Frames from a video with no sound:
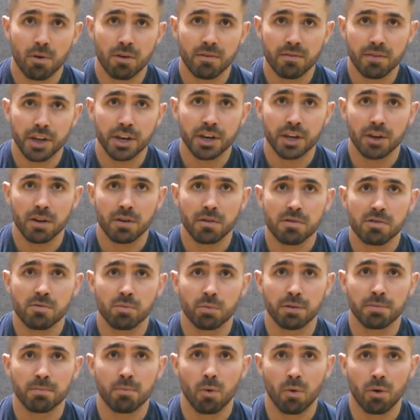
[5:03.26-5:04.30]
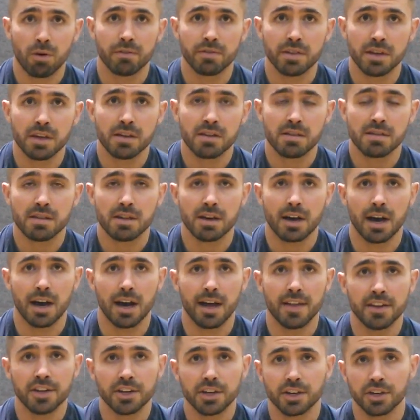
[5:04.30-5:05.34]
more videos with more of these
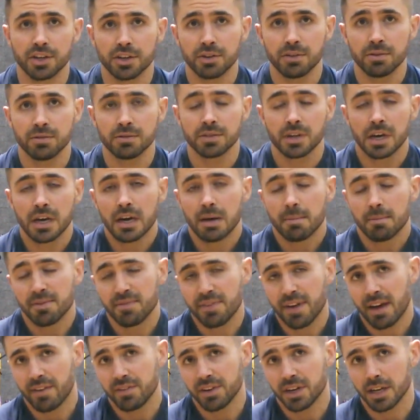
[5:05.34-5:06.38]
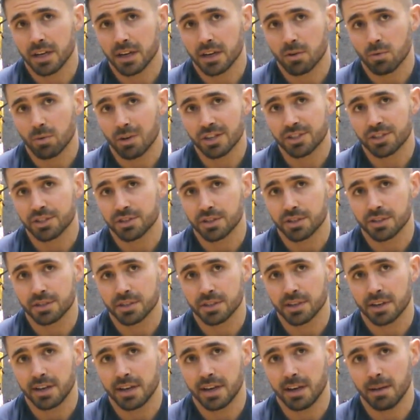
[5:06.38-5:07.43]
that you can use. If you have any questions,
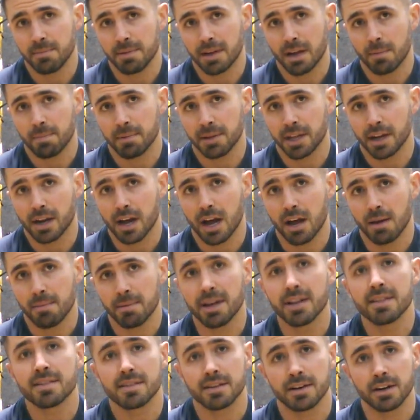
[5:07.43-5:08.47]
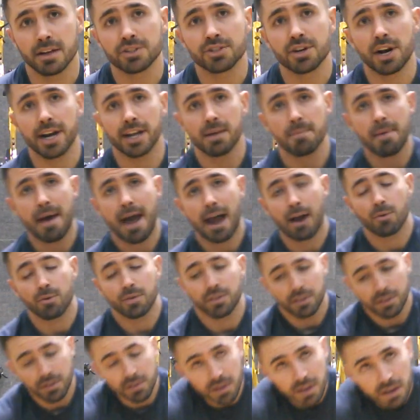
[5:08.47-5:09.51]
just hit me up in the comments and I'll try to get back
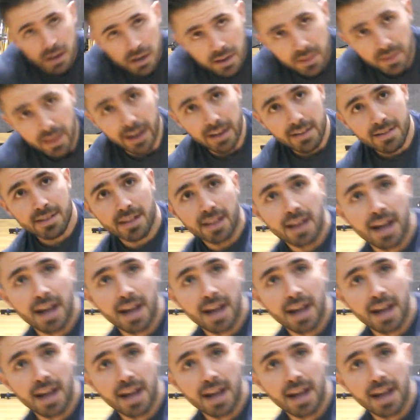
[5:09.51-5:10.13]
with you. Thanks a